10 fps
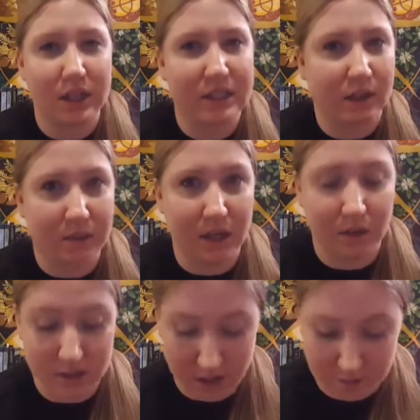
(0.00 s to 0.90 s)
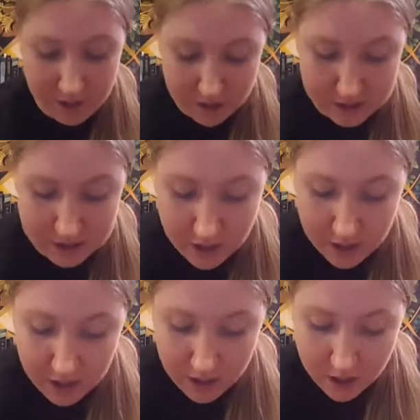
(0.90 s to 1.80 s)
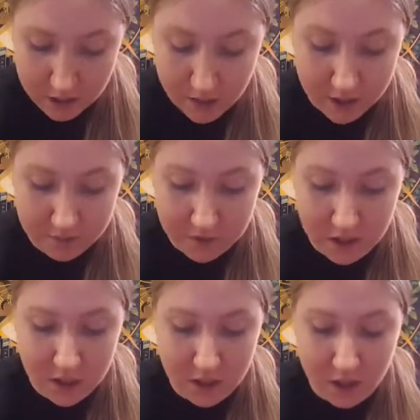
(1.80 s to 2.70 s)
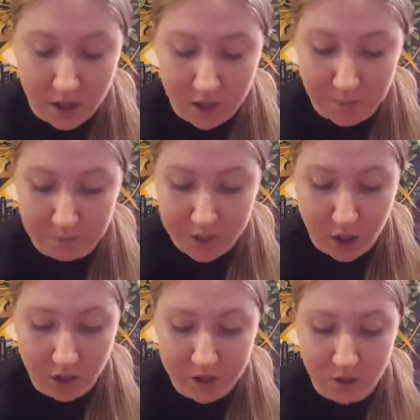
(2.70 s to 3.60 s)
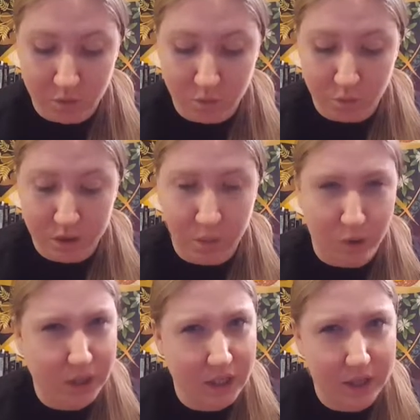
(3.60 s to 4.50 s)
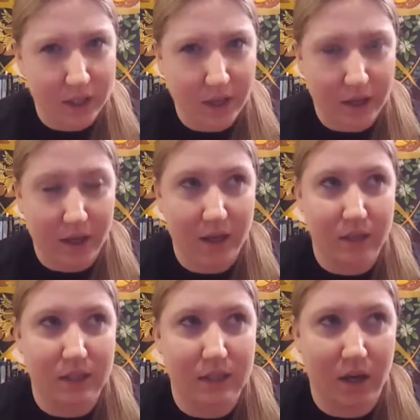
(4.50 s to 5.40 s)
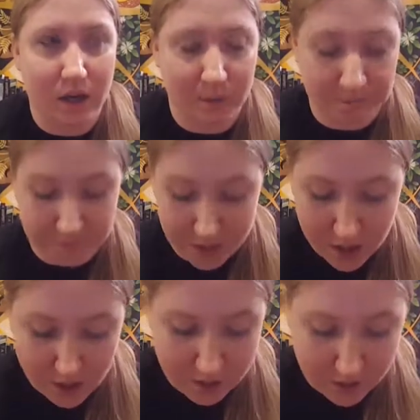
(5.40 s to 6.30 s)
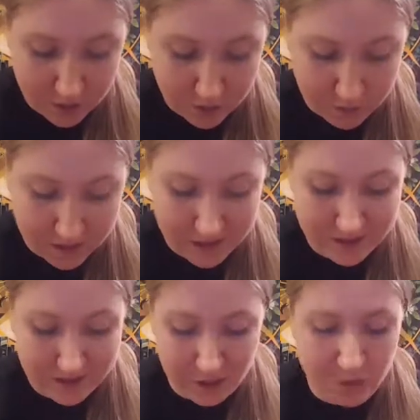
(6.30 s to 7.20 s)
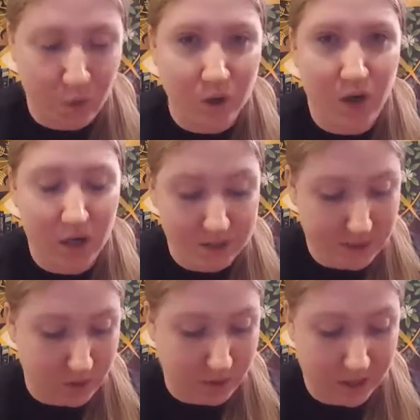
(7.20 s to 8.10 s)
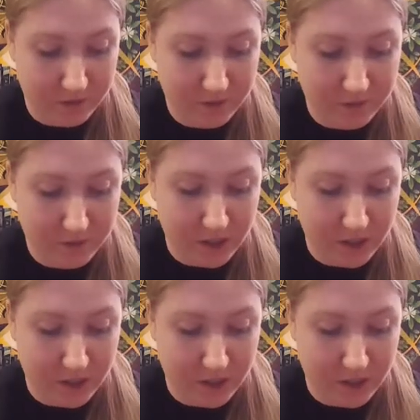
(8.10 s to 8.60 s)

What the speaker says: It's not a beginner deck because a lot of the cards are reworded, and they don't, like, your court cards don't have